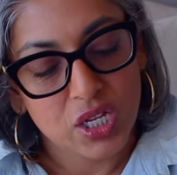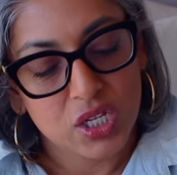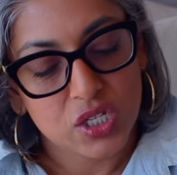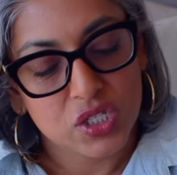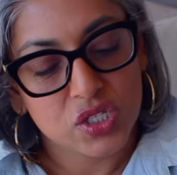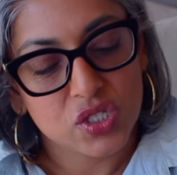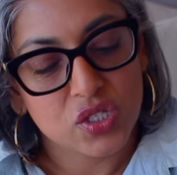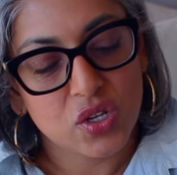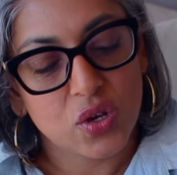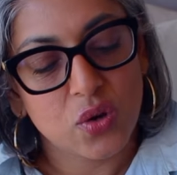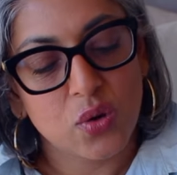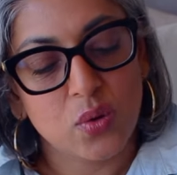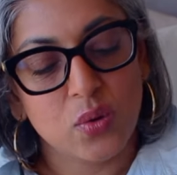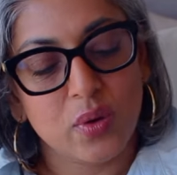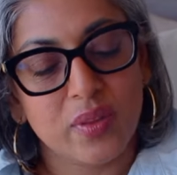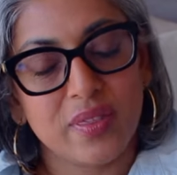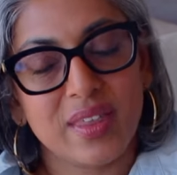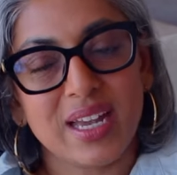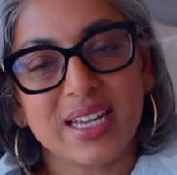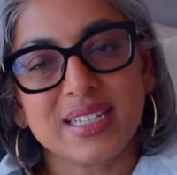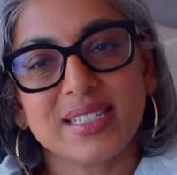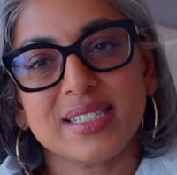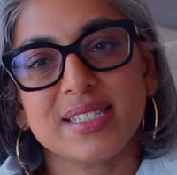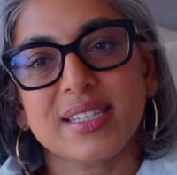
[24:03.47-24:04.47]
So
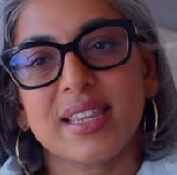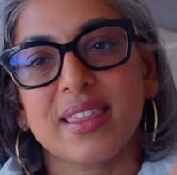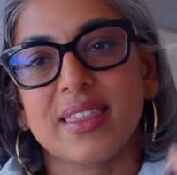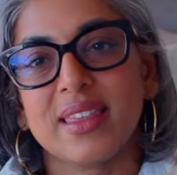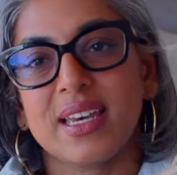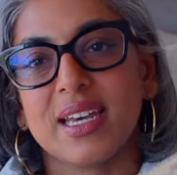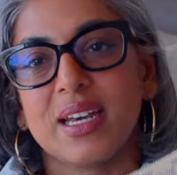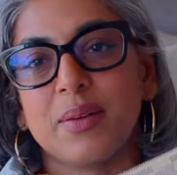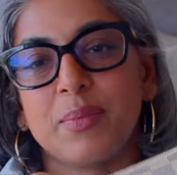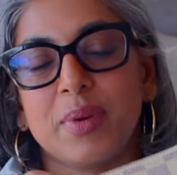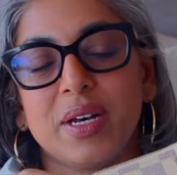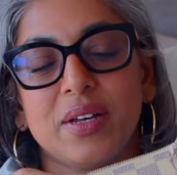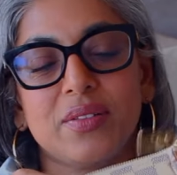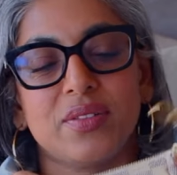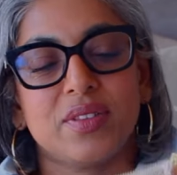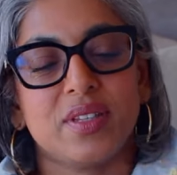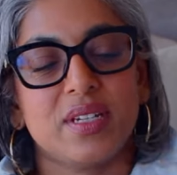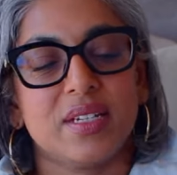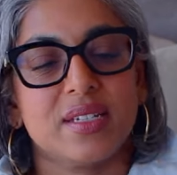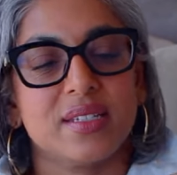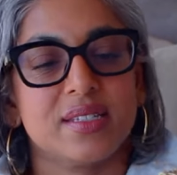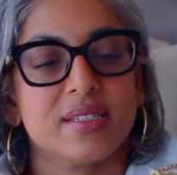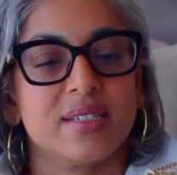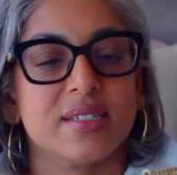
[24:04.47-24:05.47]
that's the thing about
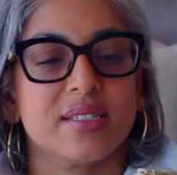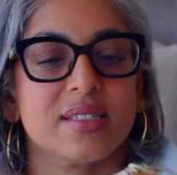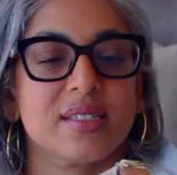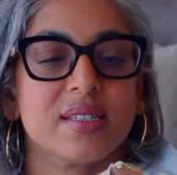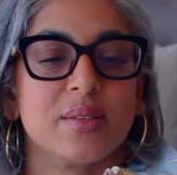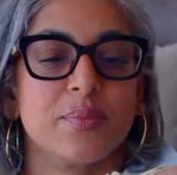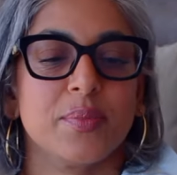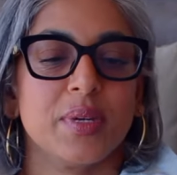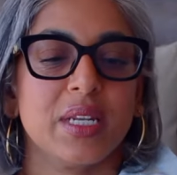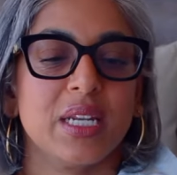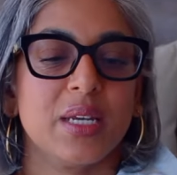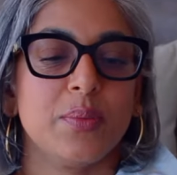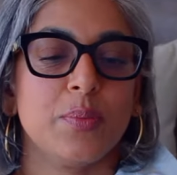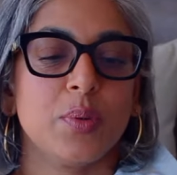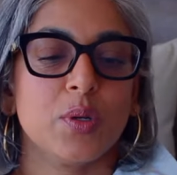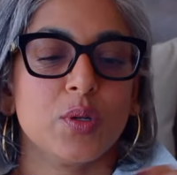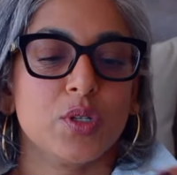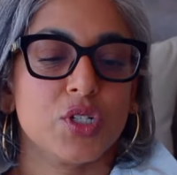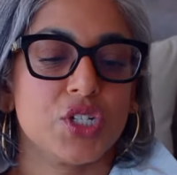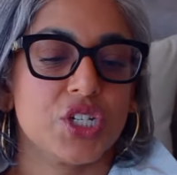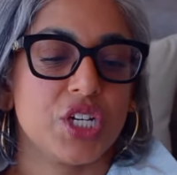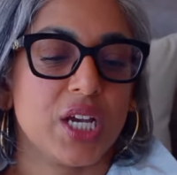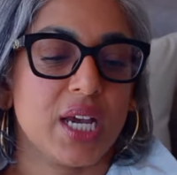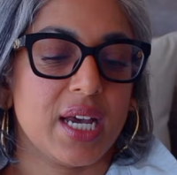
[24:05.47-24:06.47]
this. It's the mini
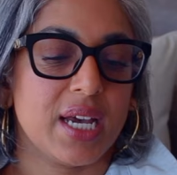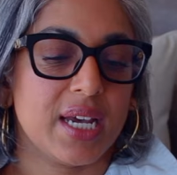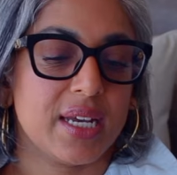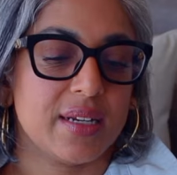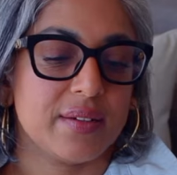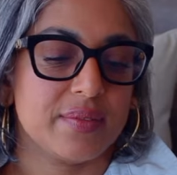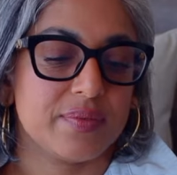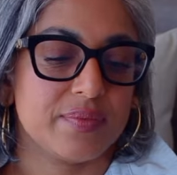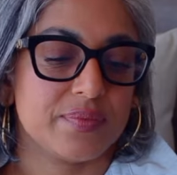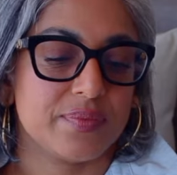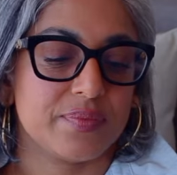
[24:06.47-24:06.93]
pochette.